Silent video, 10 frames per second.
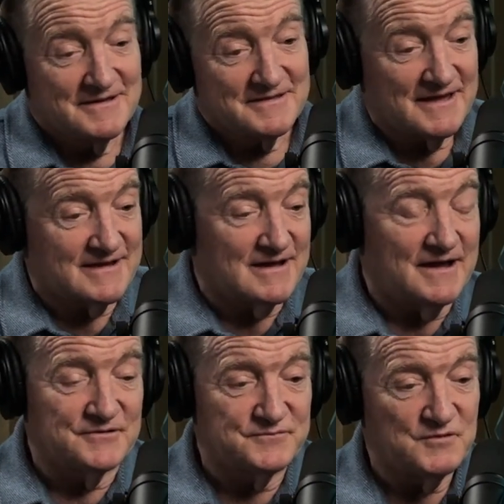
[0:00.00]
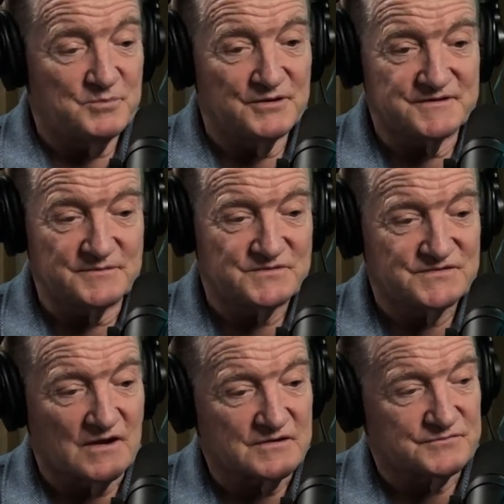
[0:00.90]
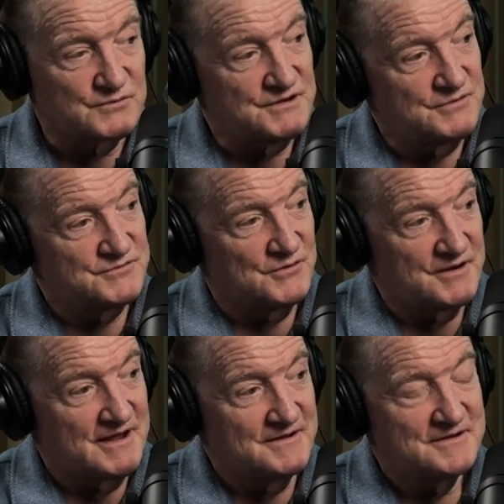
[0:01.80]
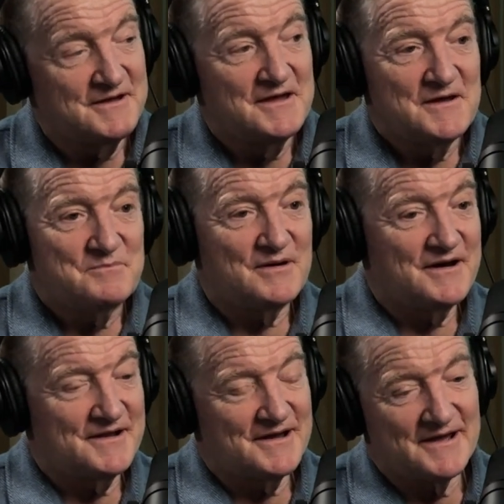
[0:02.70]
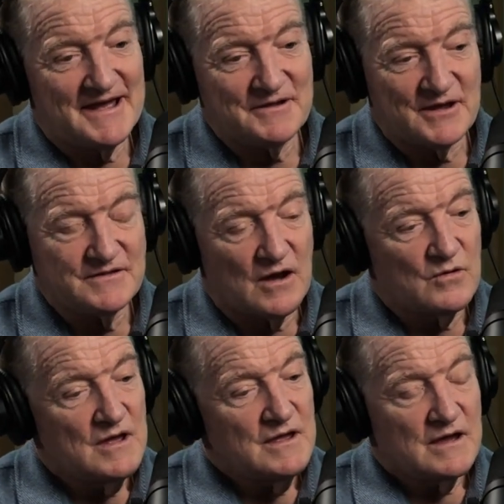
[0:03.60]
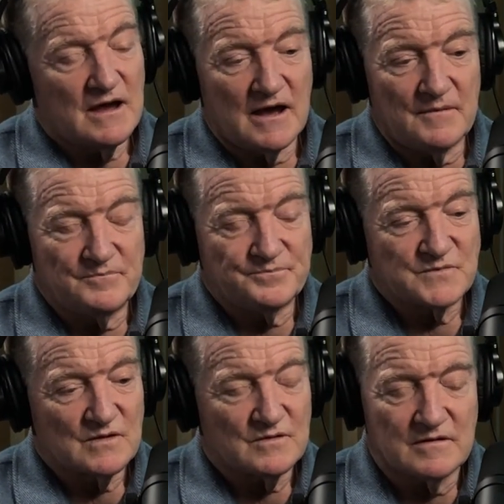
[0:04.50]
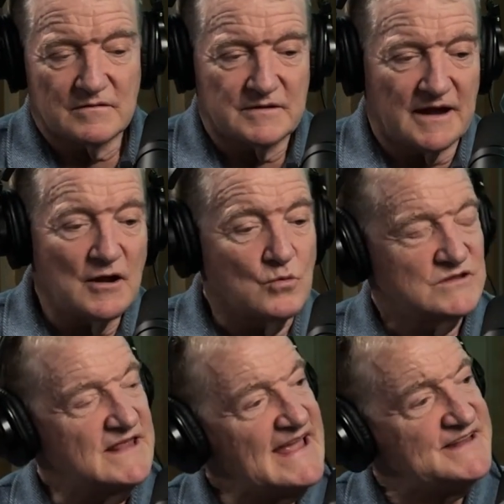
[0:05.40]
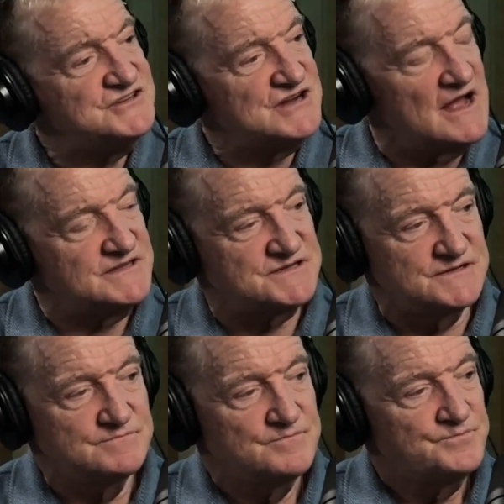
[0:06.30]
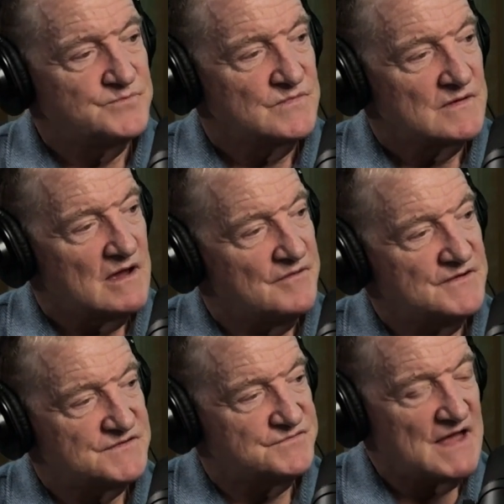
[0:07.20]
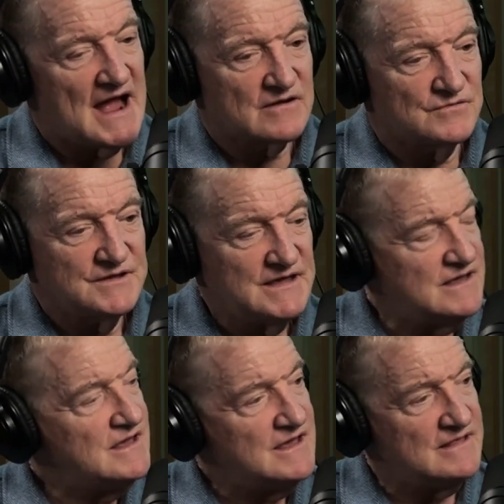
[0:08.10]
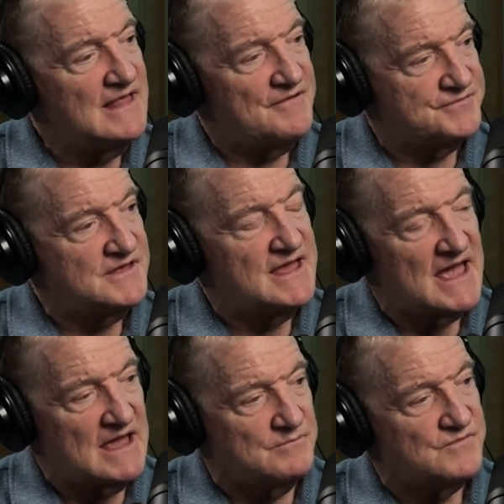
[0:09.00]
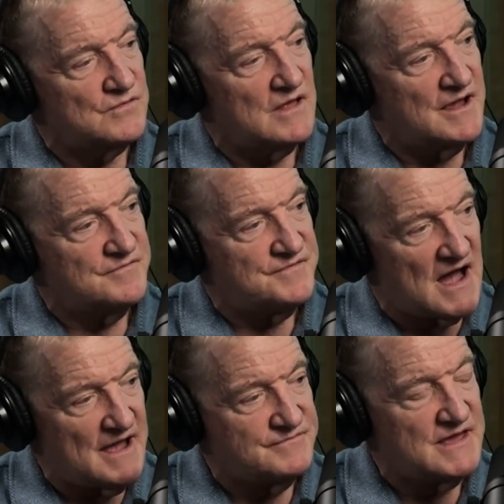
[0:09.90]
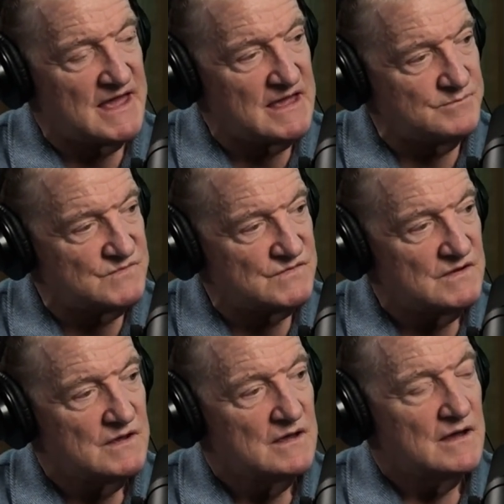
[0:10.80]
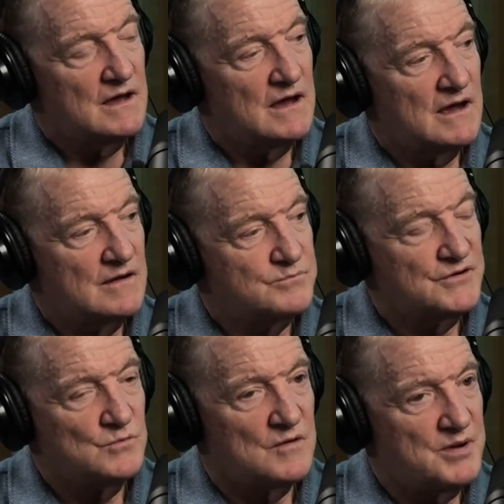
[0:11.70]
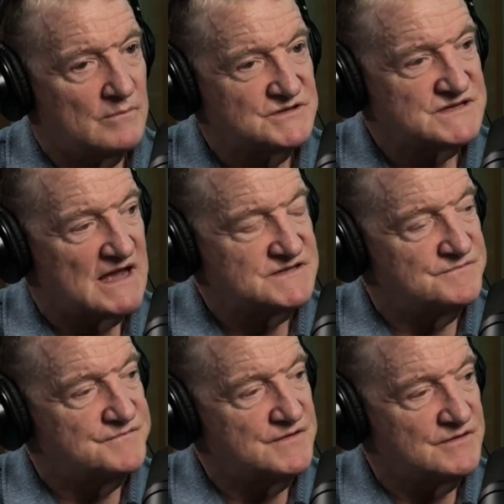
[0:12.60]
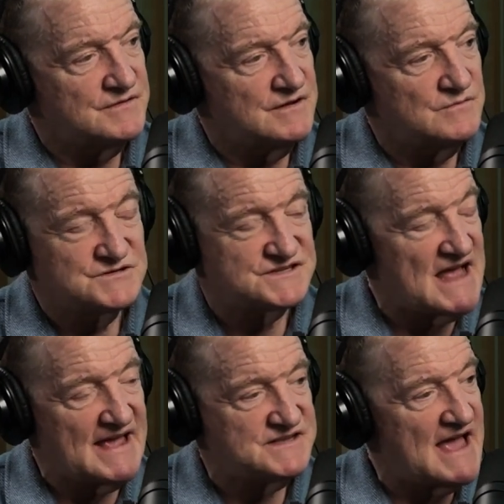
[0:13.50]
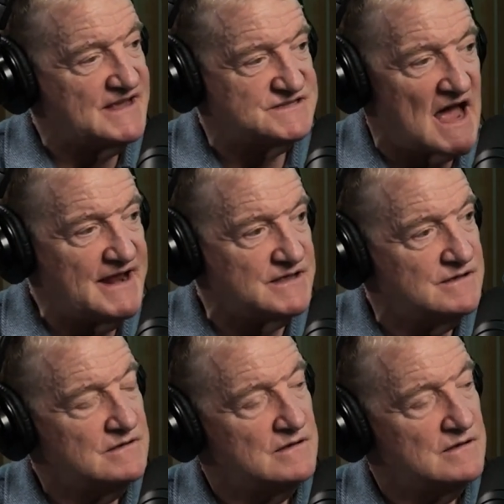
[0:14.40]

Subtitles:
Thank God their football team sucks for years on end. But anyway, no. Lane Johnson, offensive tackle. He left the game for like 5 games. Pretty well publicized in Philly that it was just anxiety.